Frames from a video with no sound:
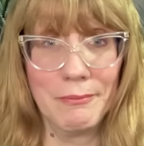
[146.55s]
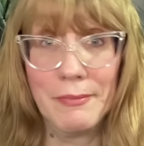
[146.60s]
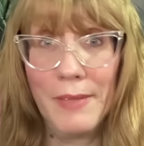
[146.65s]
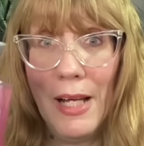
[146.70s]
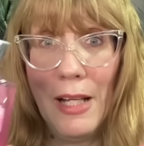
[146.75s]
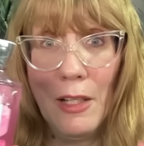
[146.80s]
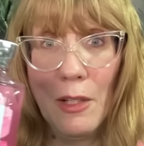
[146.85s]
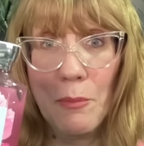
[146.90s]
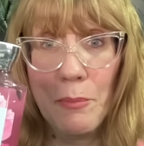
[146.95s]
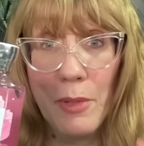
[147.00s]

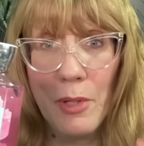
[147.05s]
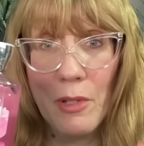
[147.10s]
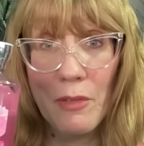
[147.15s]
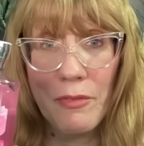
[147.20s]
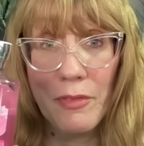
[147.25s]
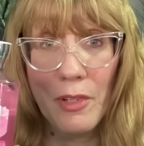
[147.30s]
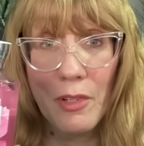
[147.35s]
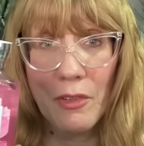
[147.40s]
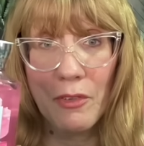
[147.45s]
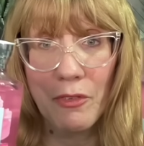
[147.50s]
Hello
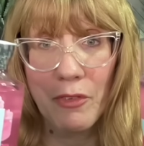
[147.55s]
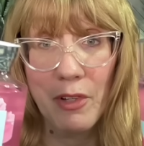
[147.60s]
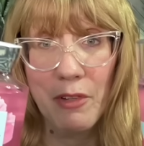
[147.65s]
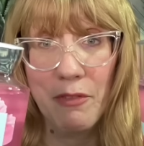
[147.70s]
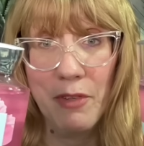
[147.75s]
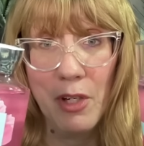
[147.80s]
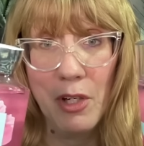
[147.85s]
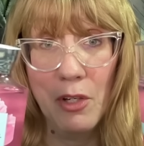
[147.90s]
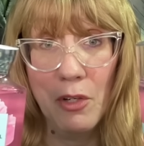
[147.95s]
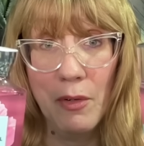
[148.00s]
Beautiful
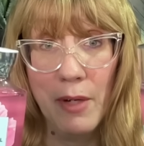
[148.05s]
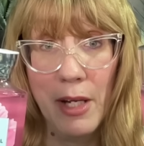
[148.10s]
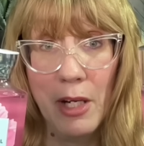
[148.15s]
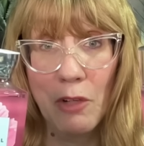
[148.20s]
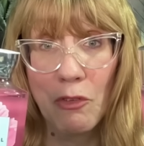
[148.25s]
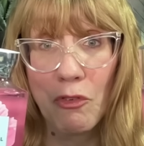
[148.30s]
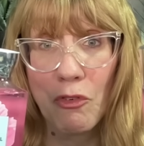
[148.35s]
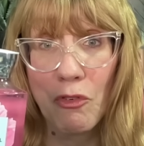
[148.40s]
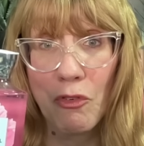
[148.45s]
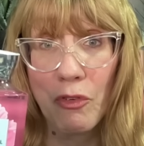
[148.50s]
review in
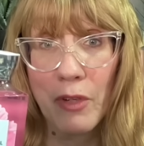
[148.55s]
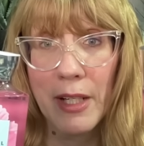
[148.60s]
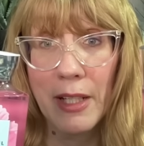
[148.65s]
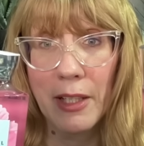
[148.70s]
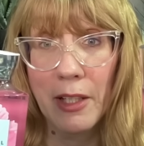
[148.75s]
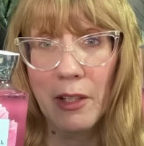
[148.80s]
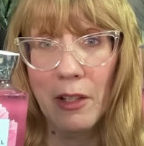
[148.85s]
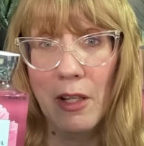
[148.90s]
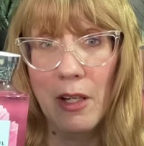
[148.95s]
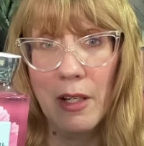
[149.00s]
a
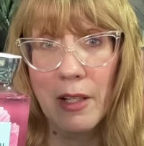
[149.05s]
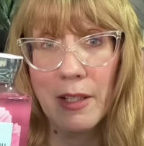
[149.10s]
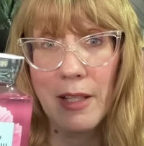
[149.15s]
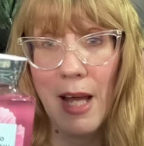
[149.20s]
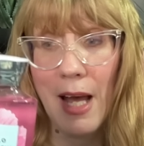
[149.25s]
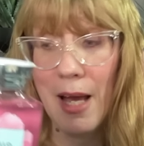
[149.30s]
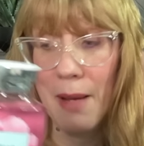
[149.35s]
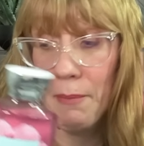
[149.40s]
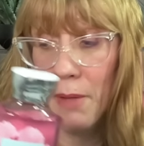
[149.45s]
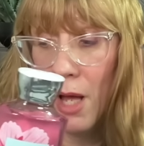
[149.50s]
really long
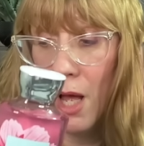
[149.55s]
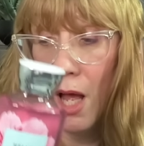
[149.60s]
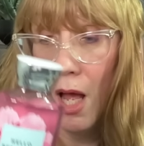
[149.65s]
time.